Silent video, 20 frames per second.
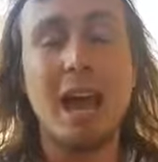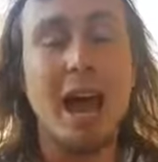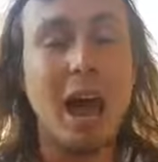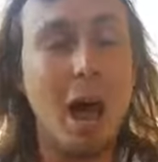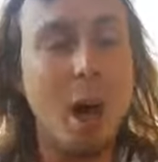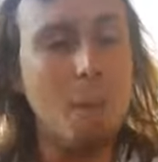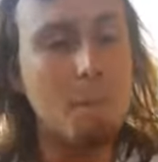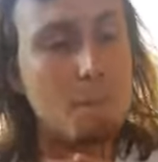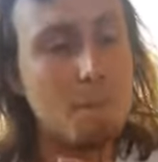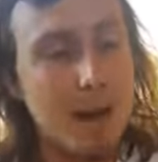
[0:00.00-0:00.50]

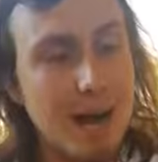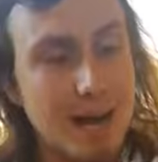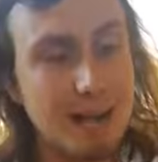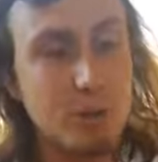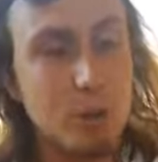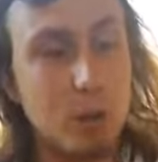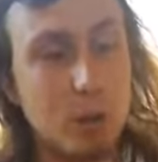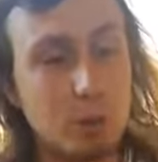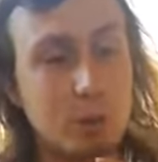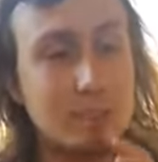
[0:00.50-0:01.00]
how my
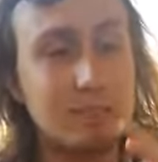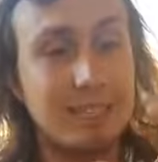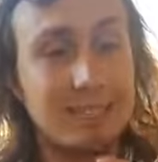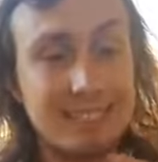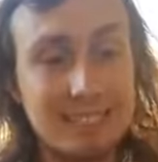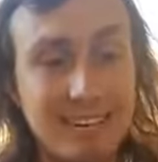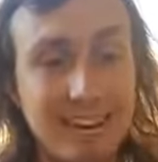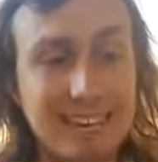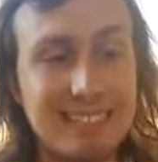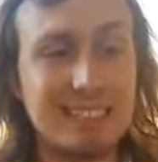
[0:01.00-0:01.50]
goals
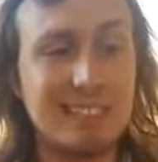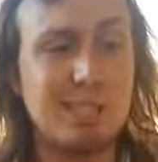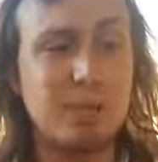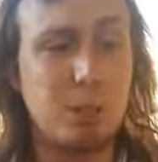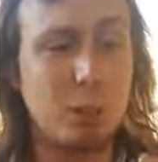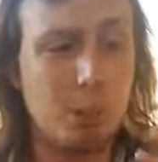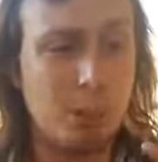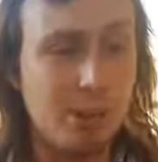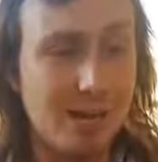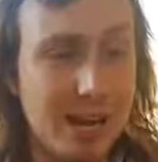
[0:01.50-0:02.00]
changed
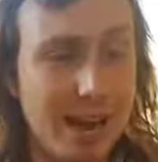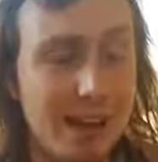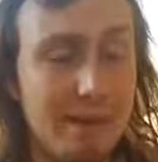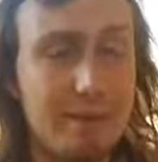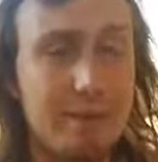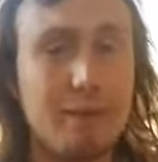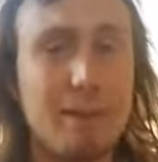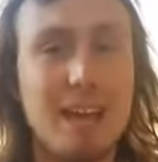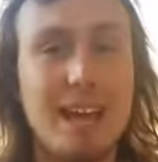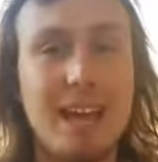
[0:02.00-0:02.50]
through
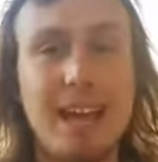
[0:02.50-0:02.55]
life.